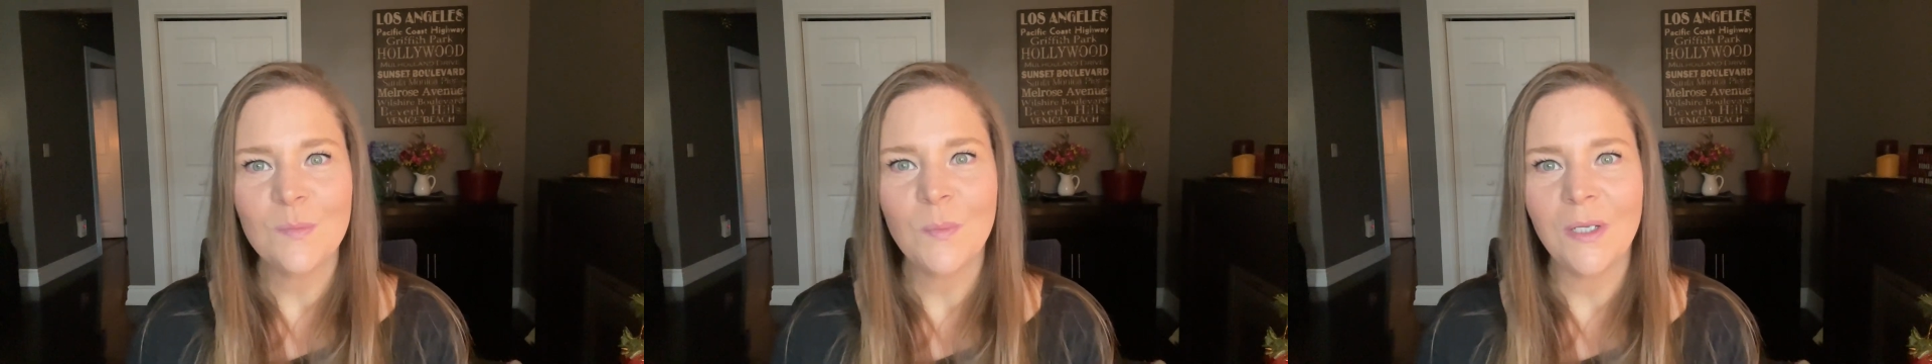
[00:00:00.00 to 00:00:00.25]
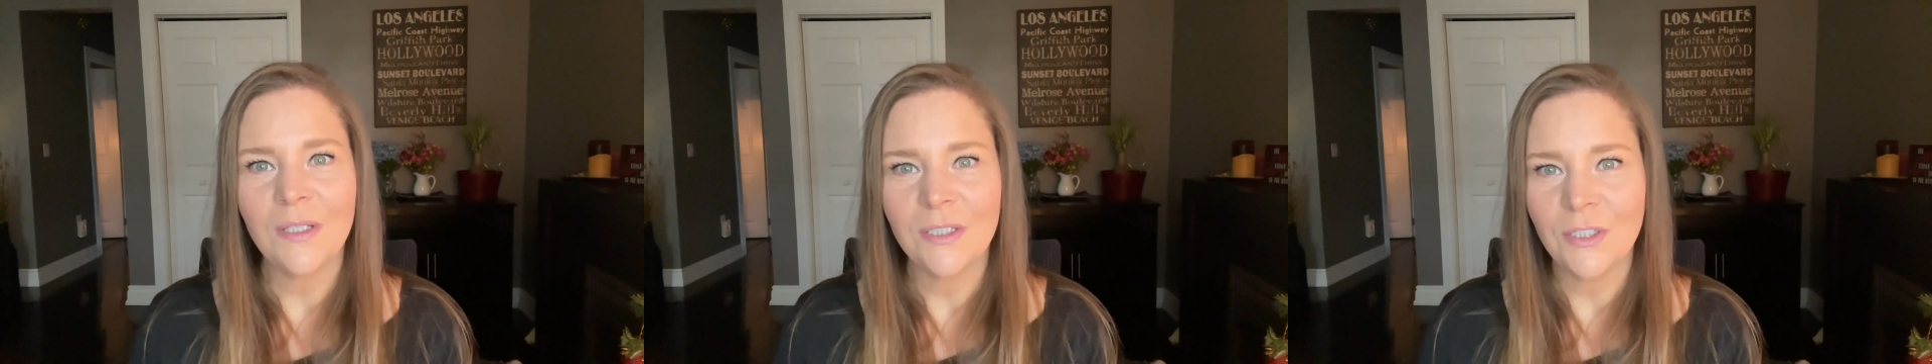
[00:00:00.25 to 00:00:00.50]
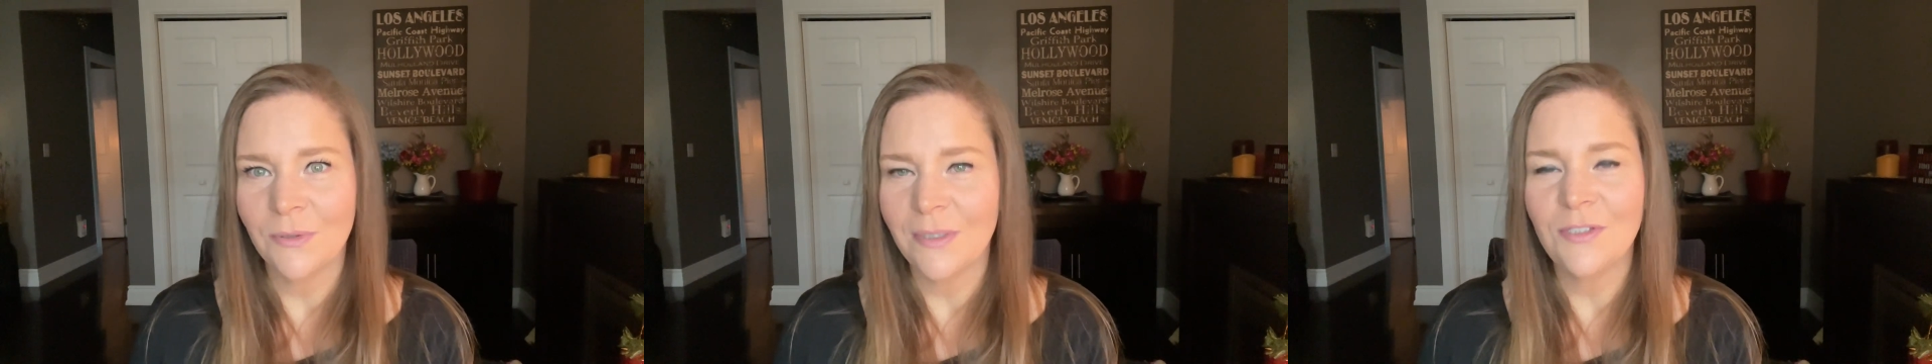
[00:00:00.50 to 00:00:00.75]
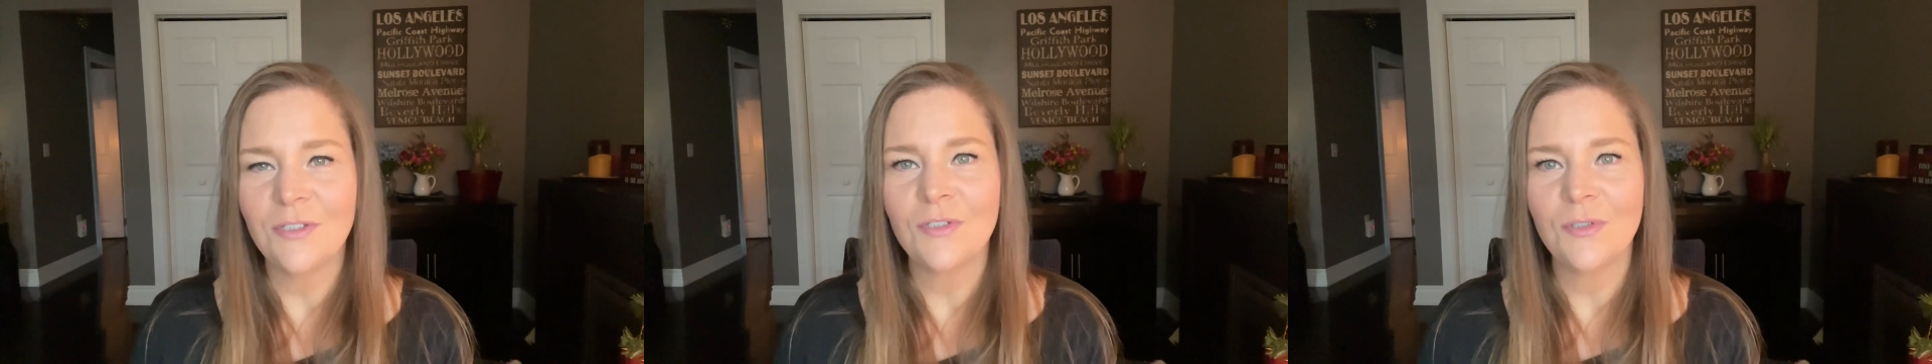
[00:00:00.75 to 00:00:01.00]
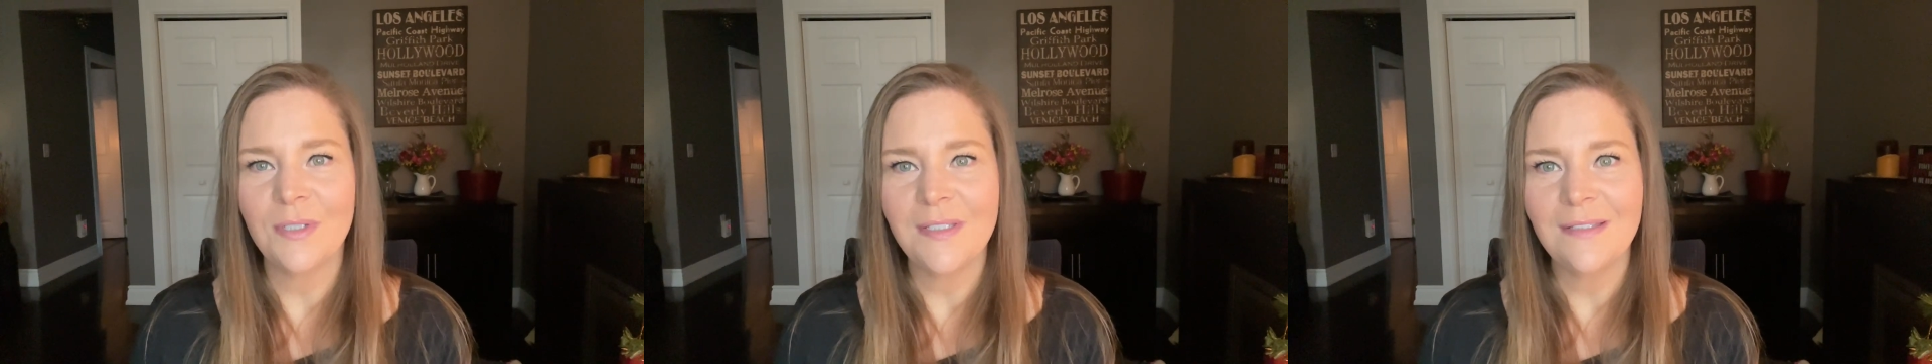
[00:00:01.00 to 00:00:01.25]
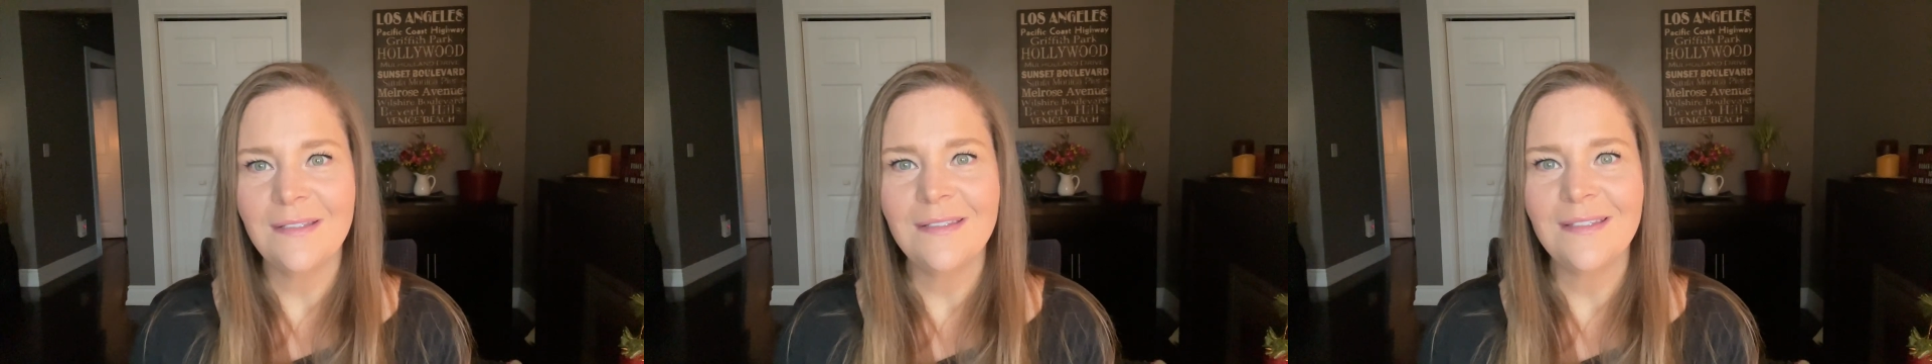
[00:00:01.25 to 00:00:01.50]
but on the courageous
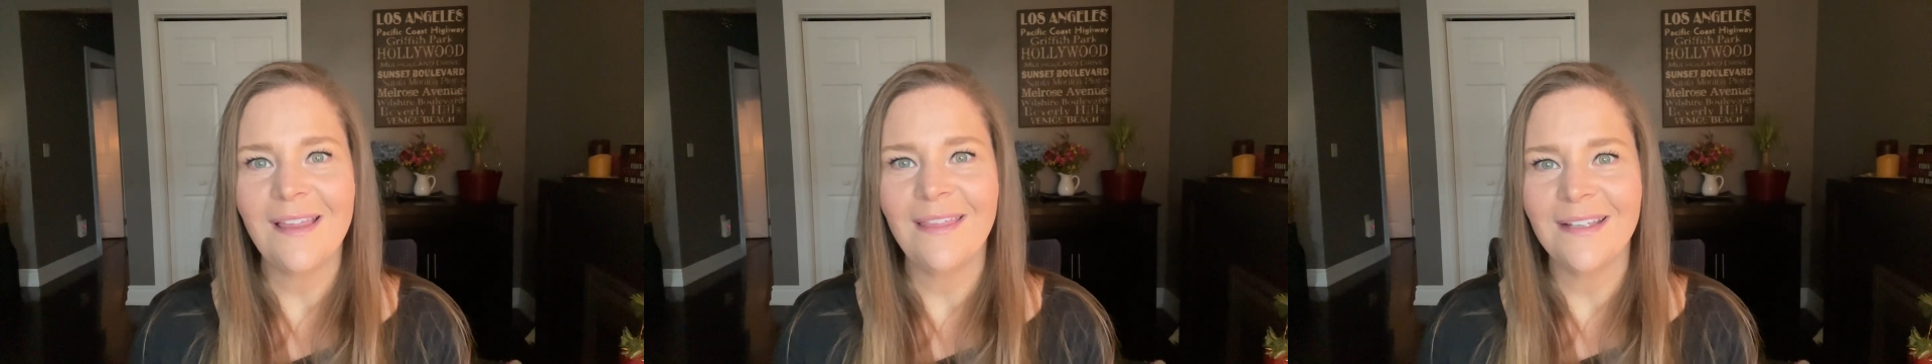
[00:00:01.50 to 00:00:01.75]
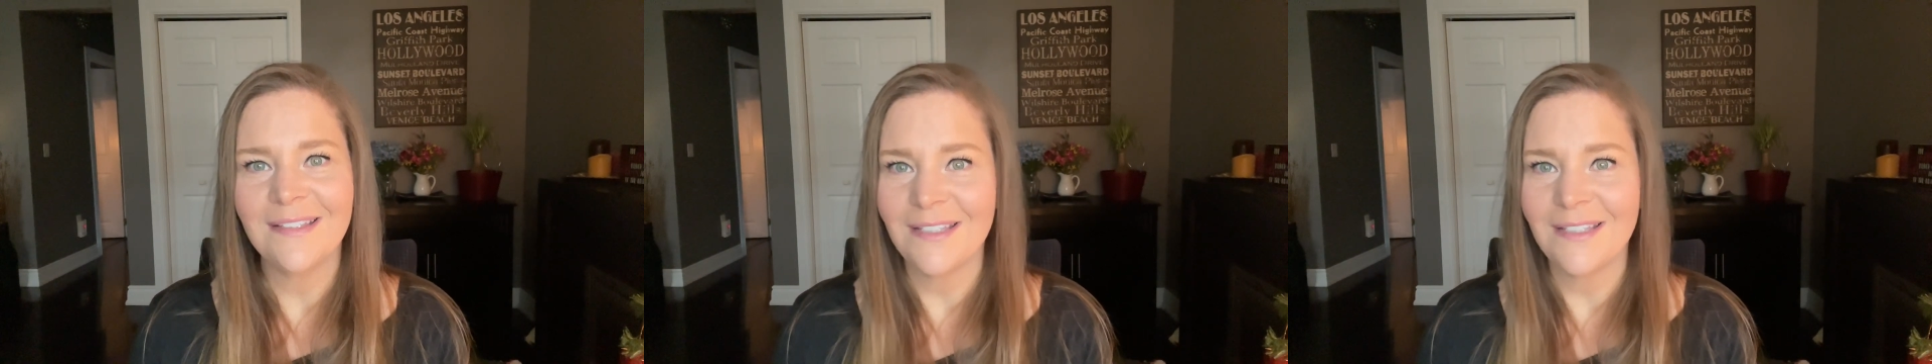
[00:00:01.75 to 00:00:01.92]
choices that